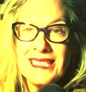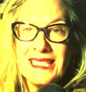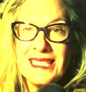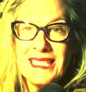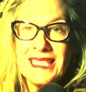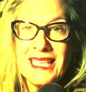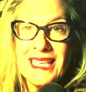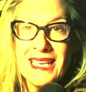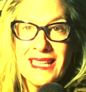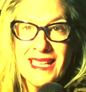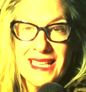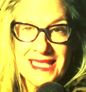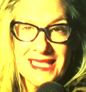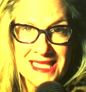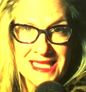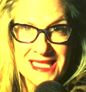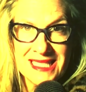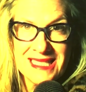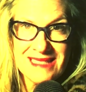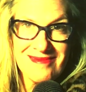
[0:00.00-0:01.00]
Yeah, that's
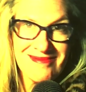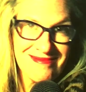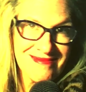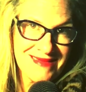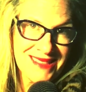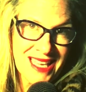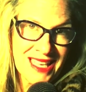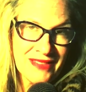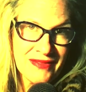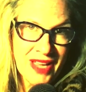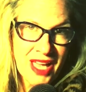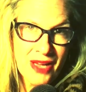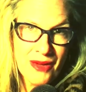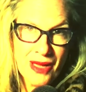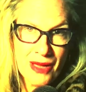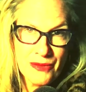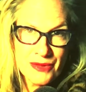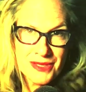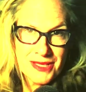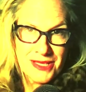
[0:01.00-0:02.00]
just kind of how
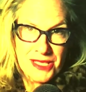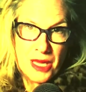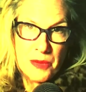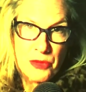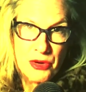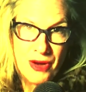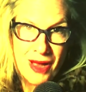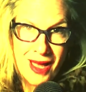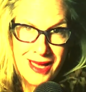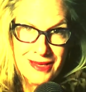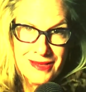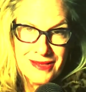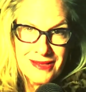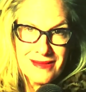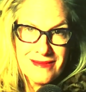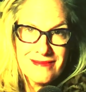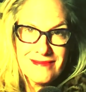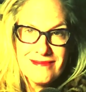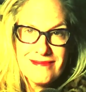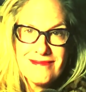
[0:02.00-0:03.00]
I would
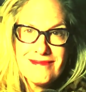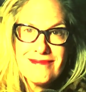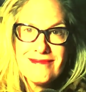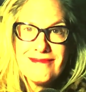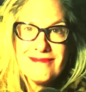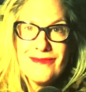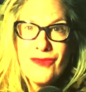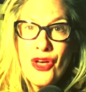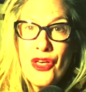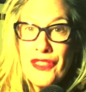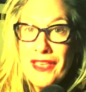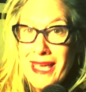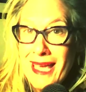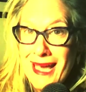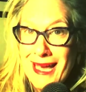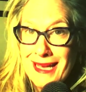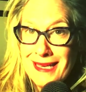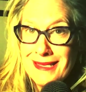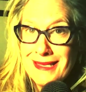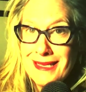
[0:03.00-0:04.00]
summarize all the
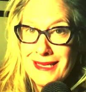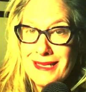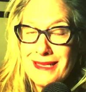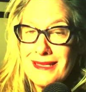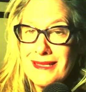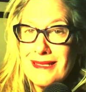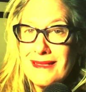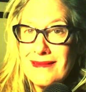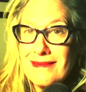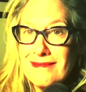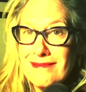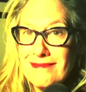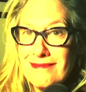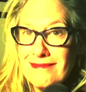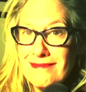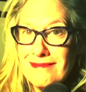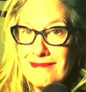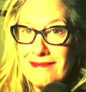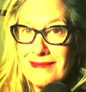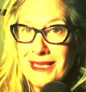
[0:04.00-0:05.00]
antics
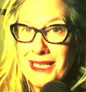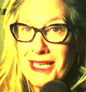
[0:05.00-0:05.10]
in